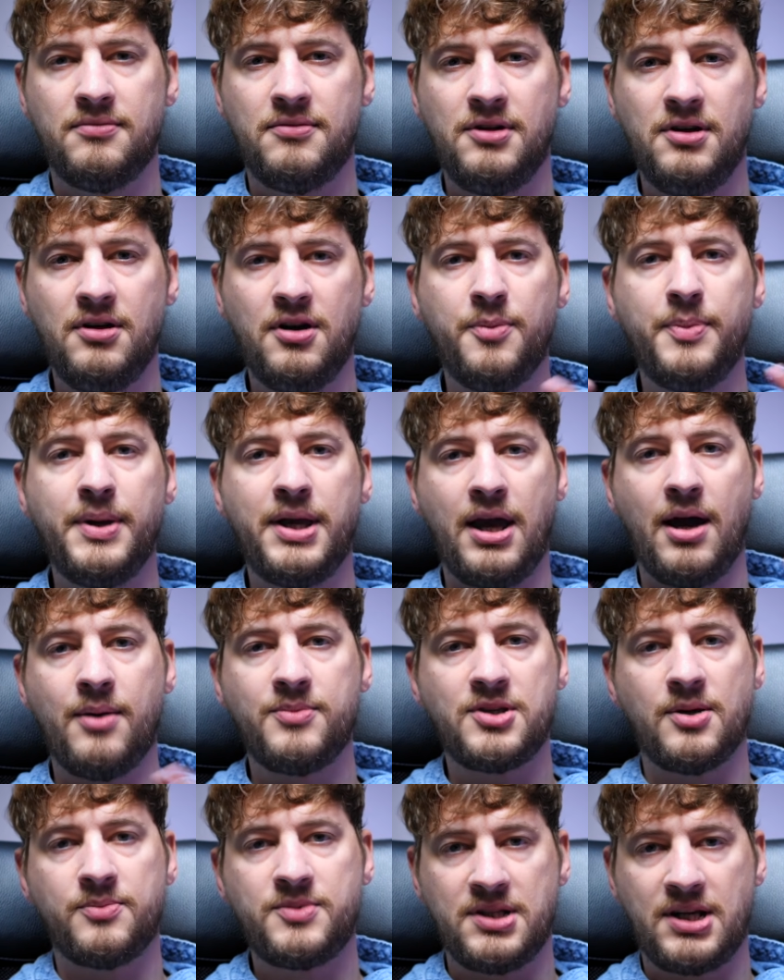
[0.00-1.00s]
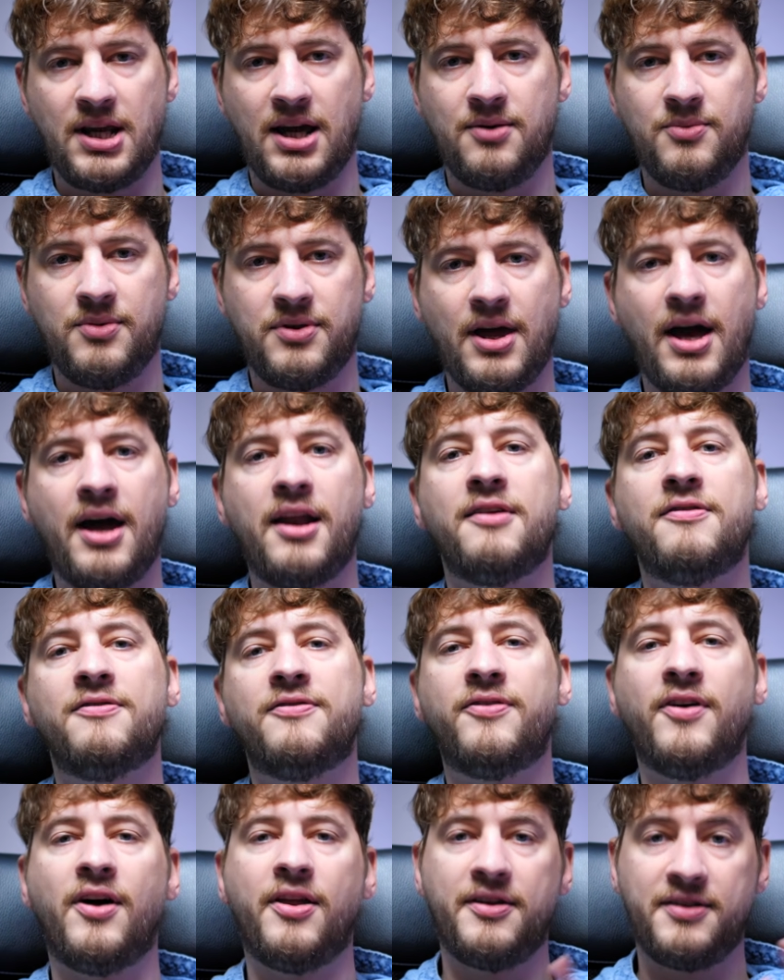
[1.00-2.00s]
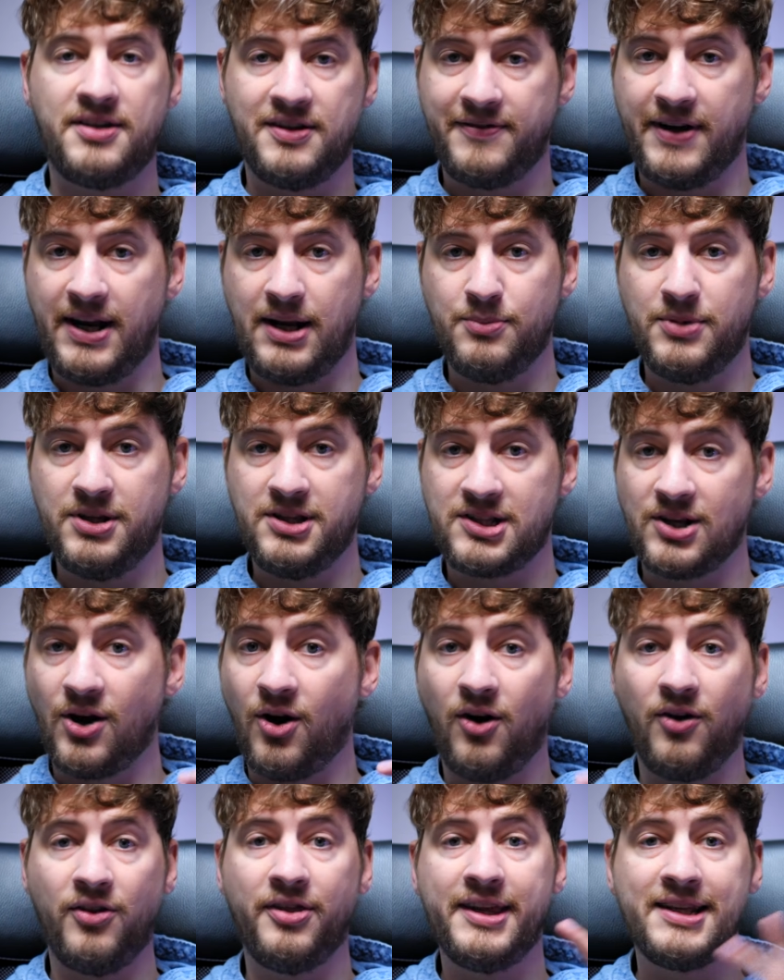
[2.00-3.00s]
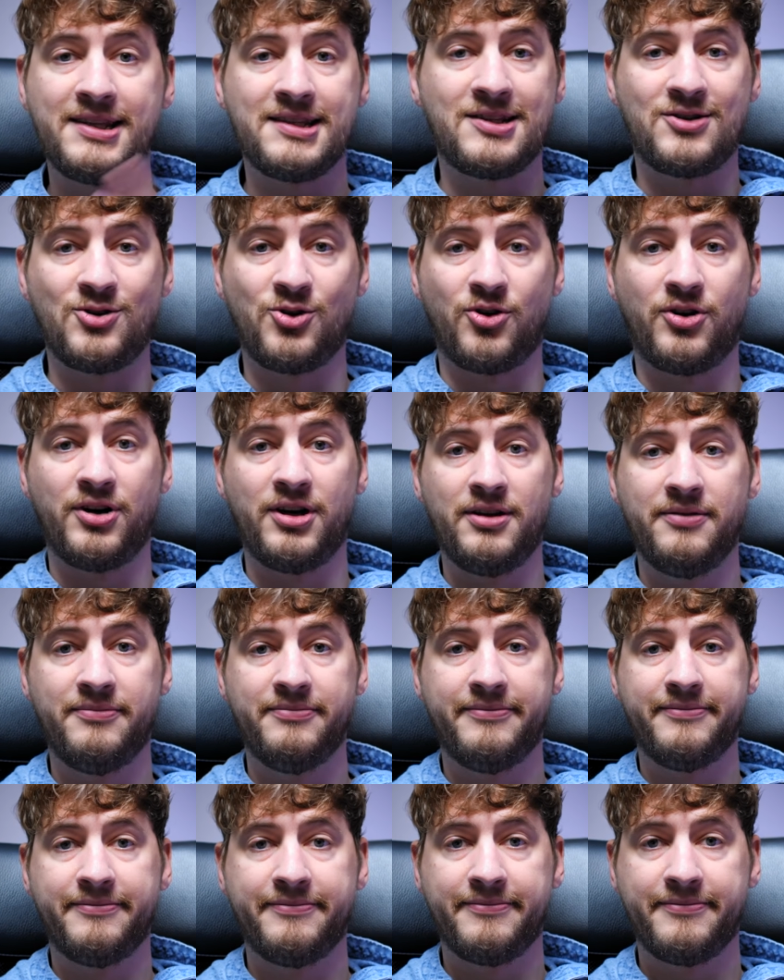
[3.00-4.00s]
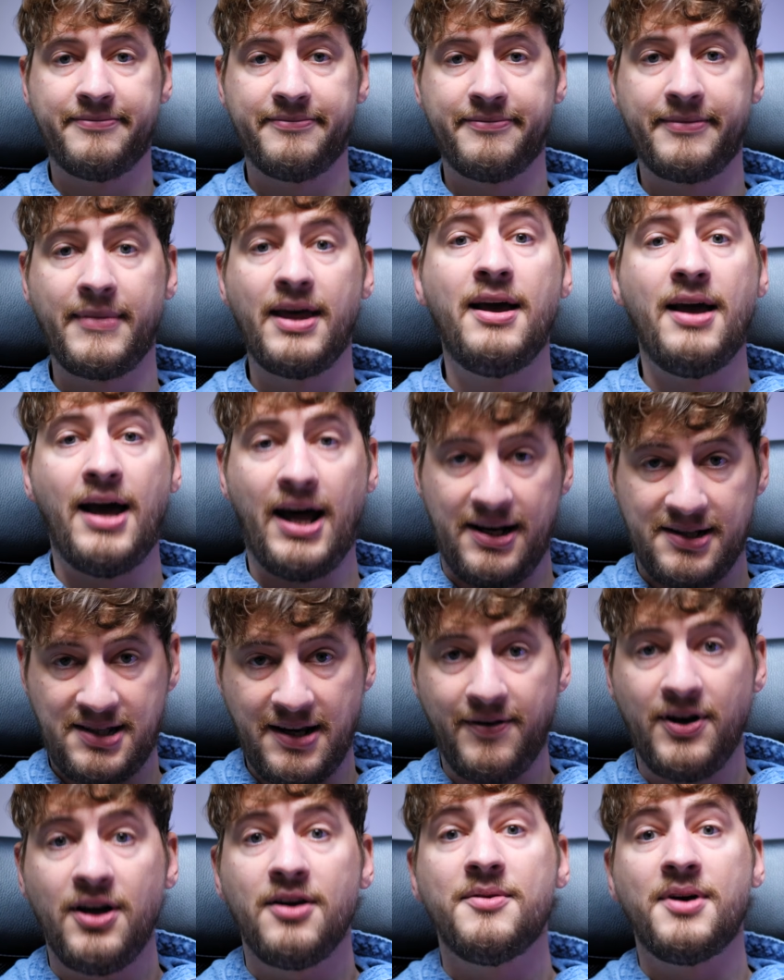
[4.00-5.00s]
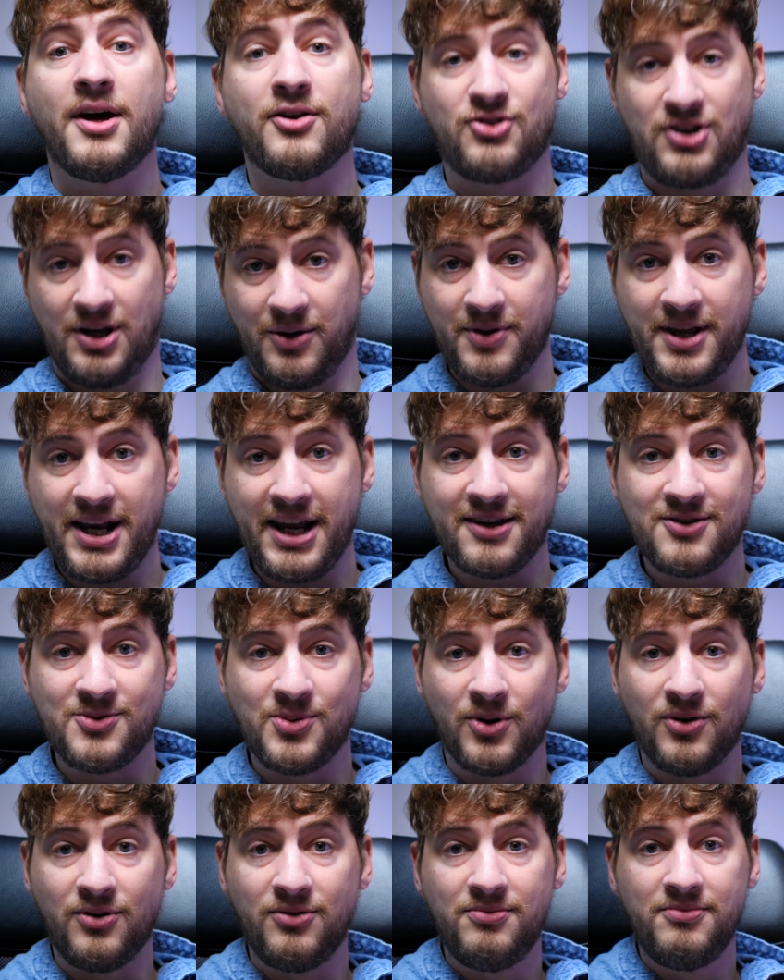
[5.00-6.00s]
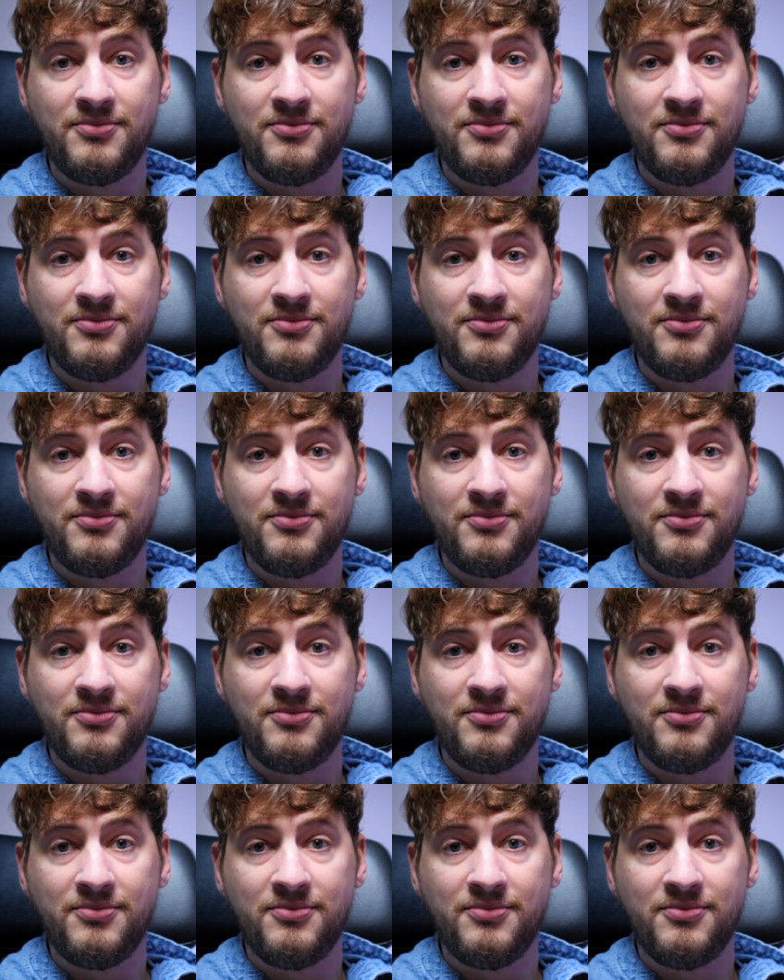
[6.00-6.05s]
you can be kept up to date with any further developments on this story. And as ever, I'll see you in the next one.